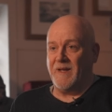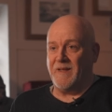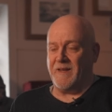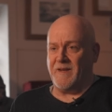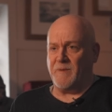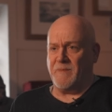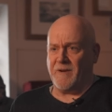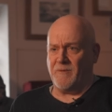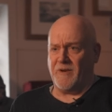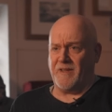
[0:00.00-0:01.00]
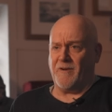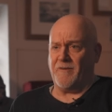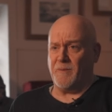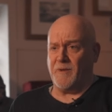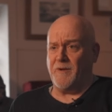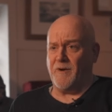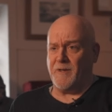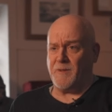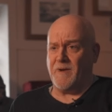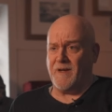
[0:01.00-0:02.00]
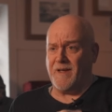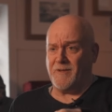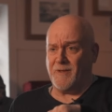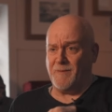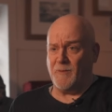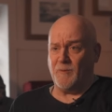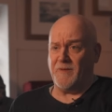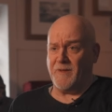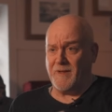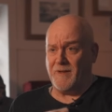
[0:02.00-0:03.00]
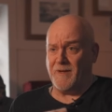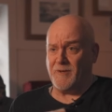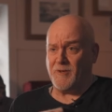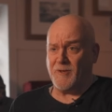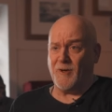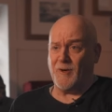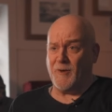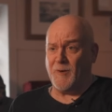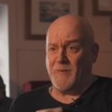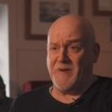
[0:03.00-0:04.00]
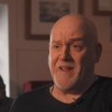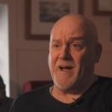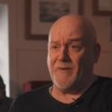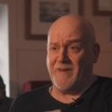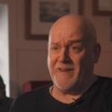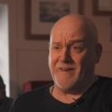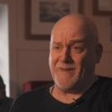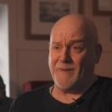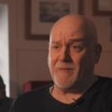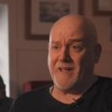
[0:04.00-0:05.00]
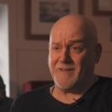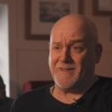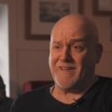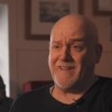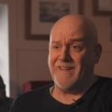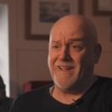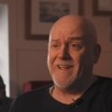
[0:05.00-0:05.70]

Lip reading: and then you could make a really horrible noise by actually moving the straw up and down in the plastic.